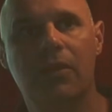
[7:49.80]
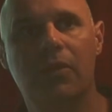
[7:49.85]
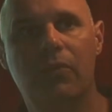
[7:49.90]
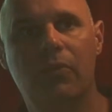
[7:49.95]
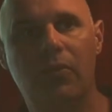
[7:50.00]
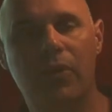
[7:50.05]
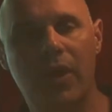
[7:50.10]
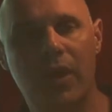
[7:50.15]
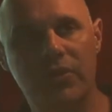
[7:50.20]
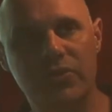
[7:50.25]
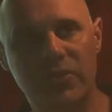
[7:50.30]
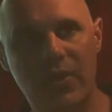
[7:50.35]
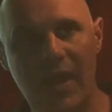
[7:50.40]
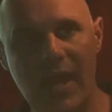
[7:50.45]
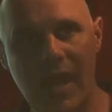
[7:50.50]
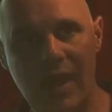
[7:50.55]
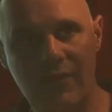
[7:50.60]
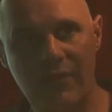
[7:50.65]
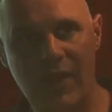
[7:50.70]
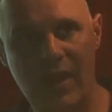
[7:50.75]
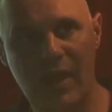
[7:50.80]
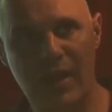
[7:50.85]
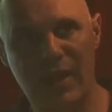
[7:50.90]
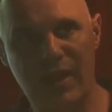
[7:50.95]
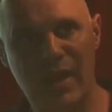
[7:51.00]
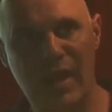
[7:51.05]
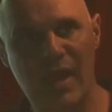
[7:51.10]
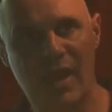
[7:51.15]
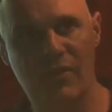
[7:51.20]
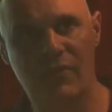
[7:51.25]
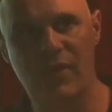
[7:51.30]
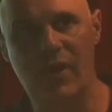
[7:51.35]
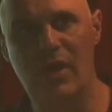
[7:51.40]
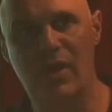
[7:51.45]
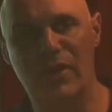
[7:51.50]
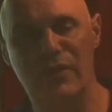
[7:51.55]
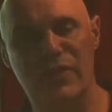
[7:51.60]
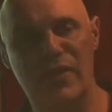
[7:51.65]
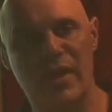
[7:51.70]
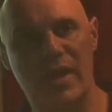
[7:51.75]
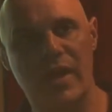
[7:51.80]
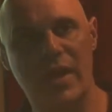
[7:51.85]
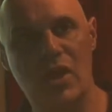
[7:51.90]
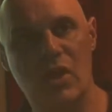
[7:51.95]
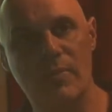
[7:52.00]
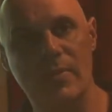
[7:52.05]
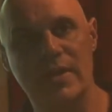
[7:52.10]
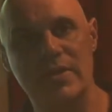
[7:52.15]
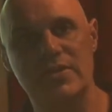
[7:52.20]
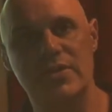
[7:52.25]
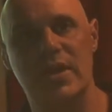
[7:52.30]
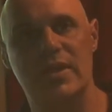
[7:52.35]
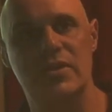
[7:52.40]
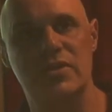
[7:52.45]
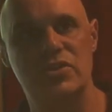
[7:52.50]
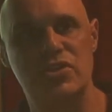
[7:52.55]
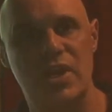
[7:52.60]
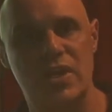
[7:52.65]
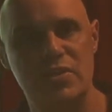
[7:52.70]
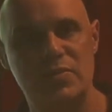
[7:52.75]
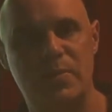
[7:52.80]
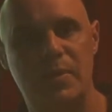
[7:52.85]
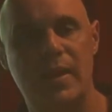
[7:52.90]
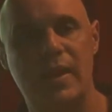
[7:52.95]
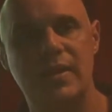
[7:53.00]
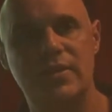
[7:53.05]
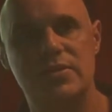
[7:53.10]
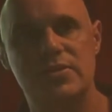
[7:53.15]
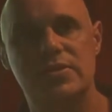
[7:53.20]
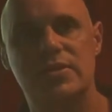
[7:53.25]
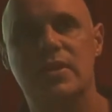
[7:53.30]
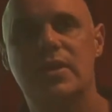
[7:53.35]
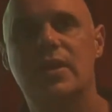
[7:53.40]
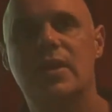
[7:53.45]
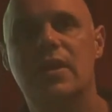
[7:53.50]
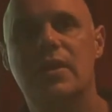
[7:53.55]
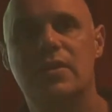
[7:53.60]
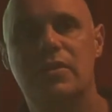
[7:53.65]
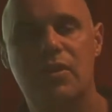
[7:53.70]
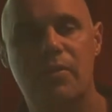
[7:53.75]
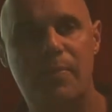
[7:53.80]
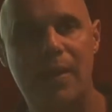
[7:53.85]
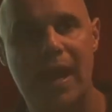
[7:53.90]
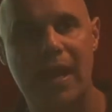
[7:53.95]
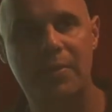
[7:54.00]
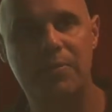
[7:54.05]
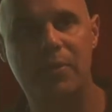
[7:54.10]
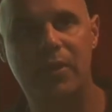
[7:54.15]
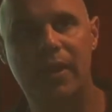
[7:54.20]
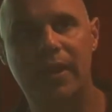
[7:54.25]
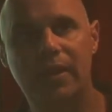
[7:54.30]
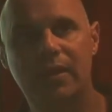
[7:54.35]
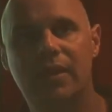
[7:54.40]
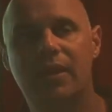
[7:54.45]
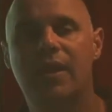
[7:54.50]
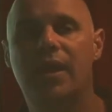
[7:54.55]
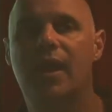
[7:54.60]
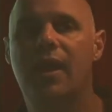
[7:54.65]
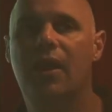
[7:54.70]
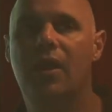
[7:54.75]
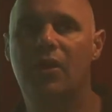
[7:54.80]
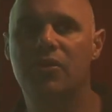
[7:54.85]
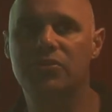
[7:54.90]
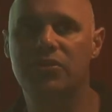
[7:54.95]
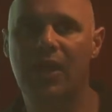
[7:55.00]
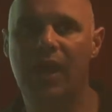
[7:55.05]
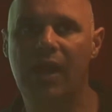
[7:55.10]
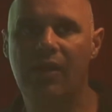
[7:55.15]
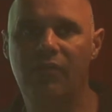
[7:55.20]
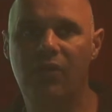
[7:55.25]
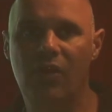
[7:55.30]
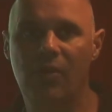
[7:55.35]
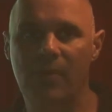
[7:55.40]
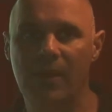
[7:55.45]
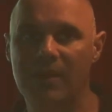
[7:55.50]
We also I have the helmets and the chest plates, the back plate, and I also have all my